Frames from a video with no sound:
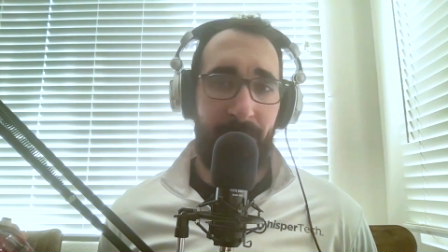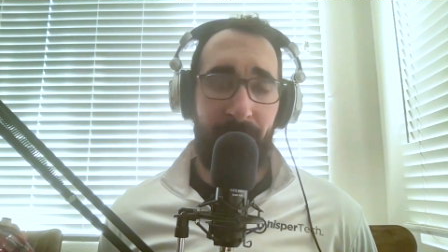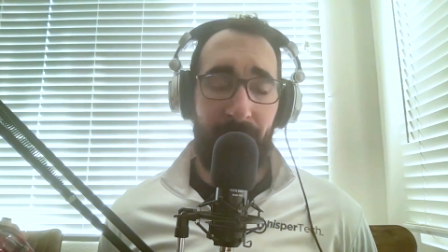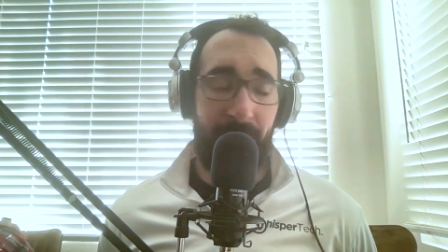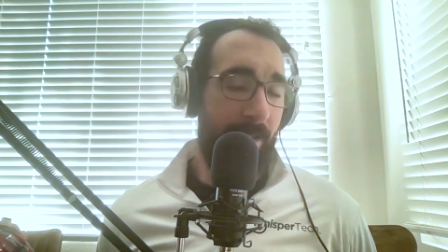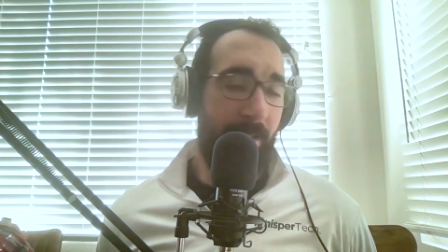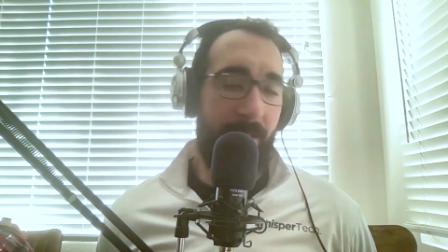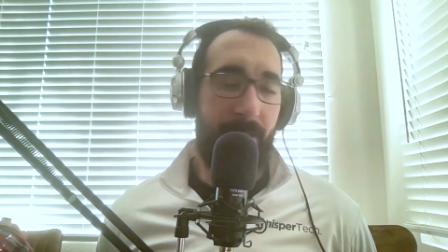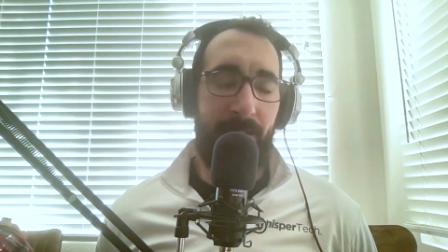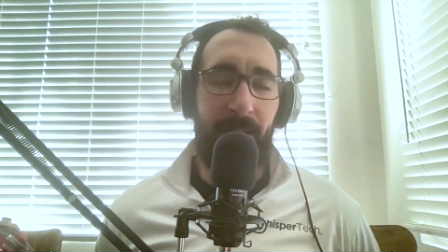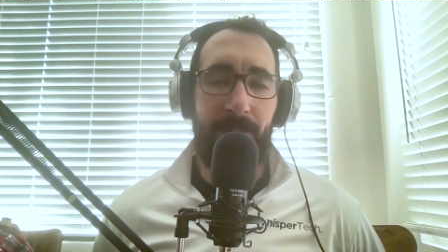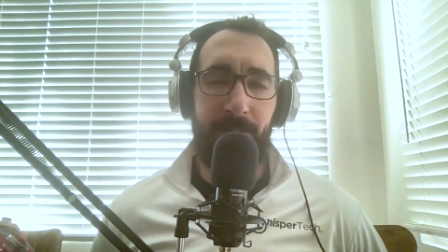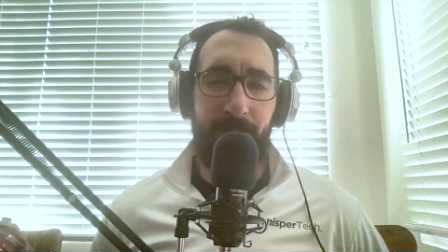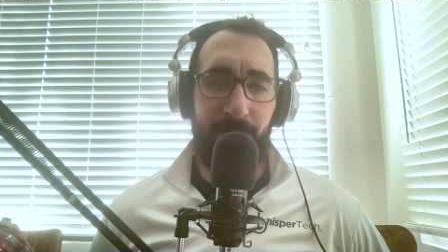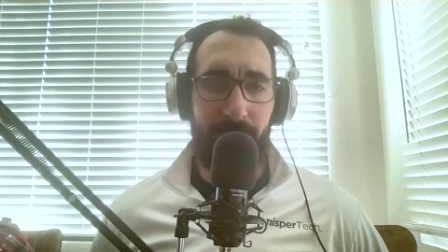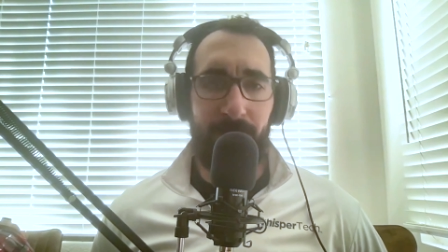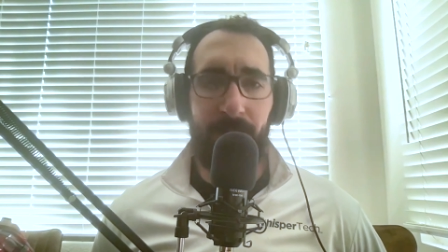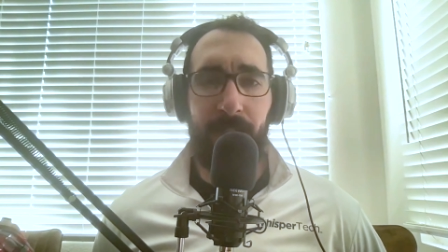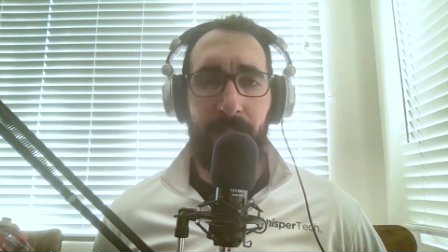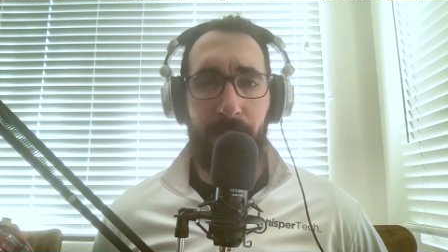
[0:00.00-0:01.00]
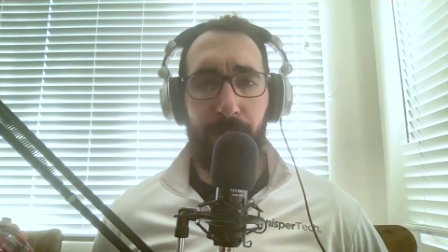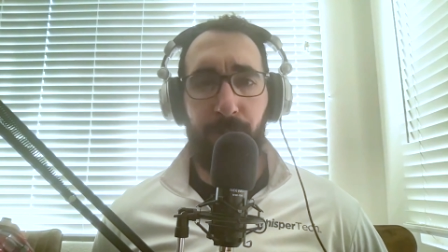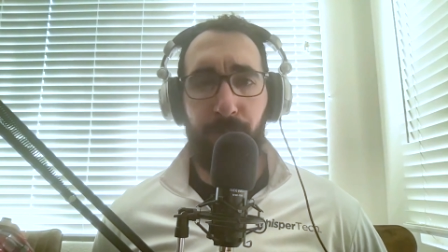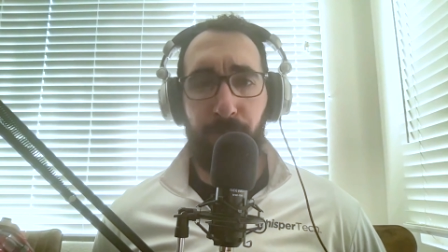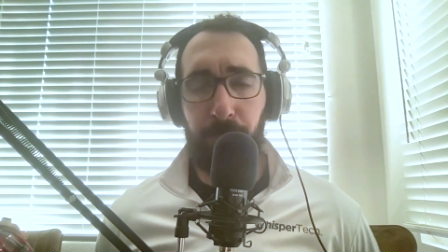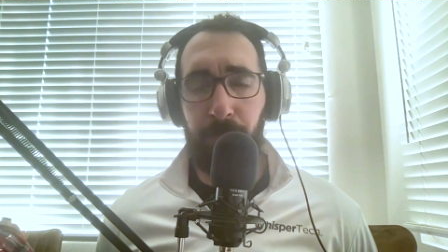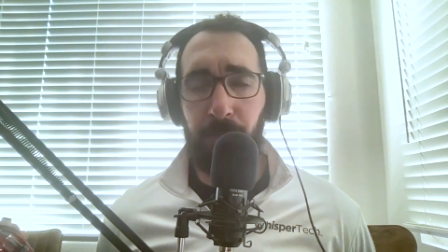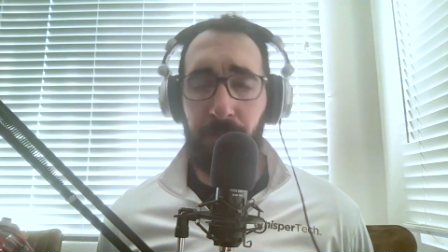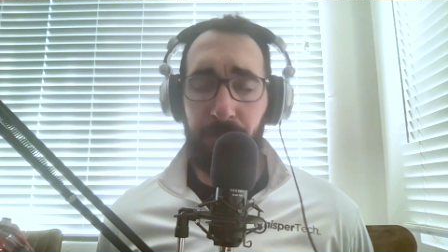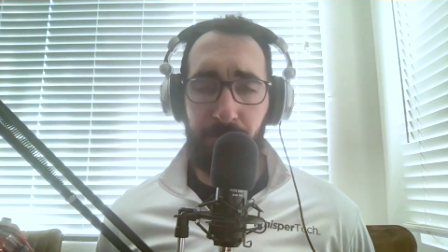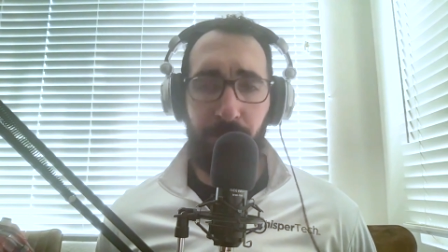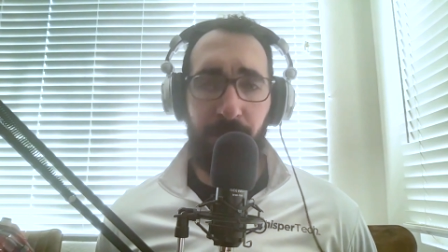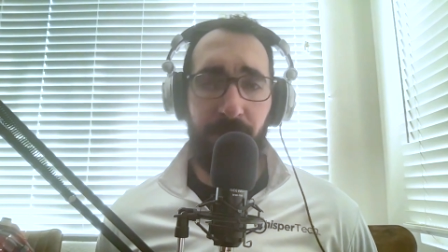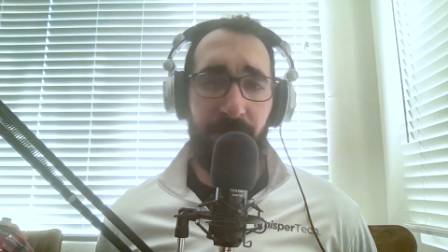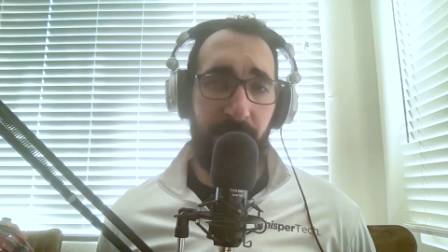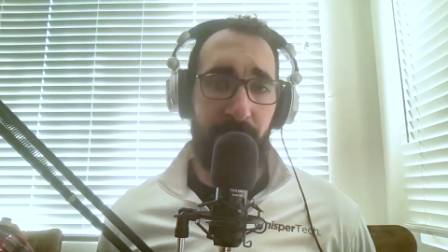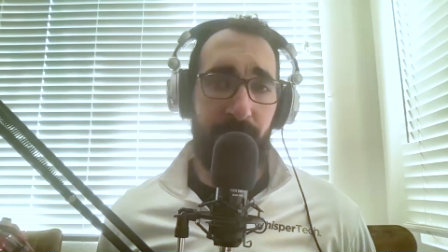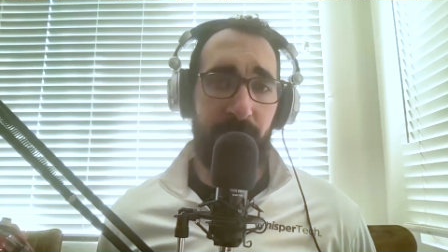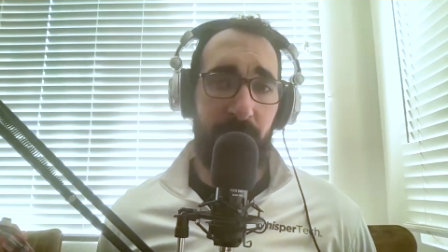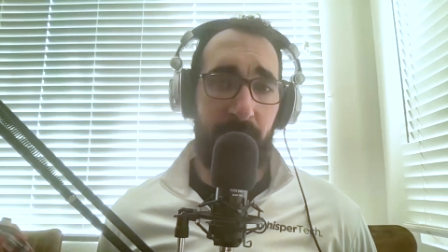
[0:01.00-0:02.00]
and not just the guys who put up
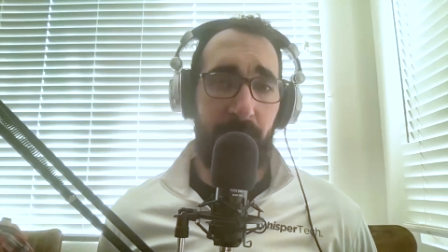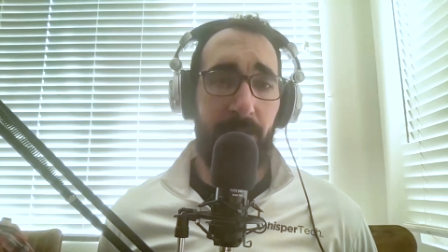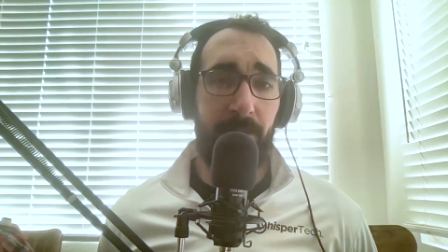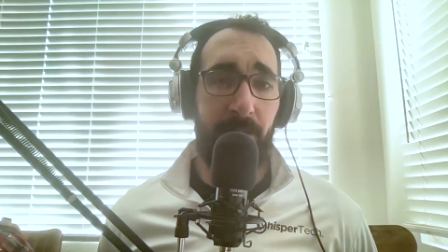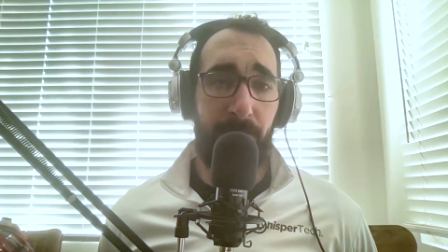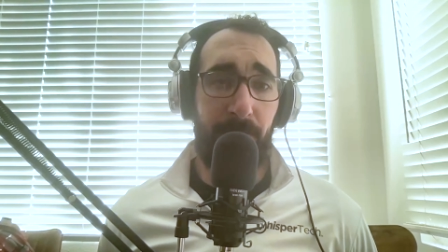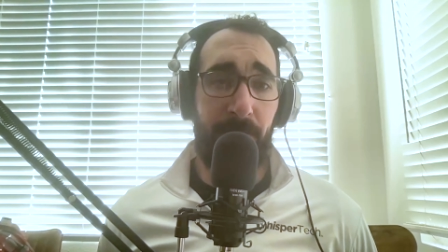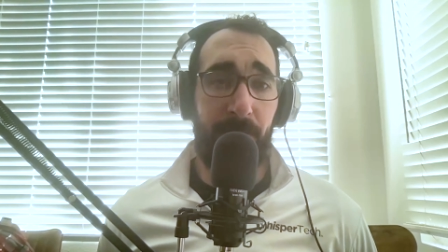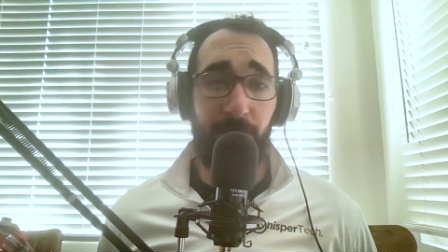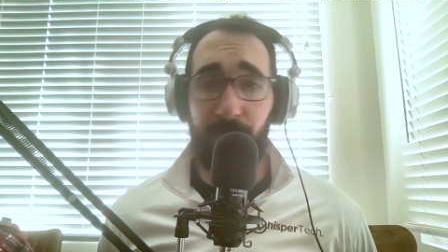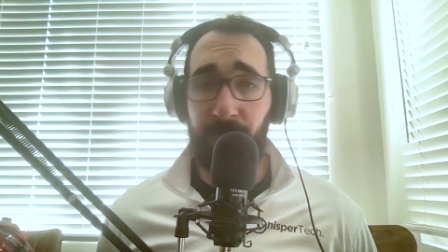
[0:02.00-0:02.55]
315 on the bench.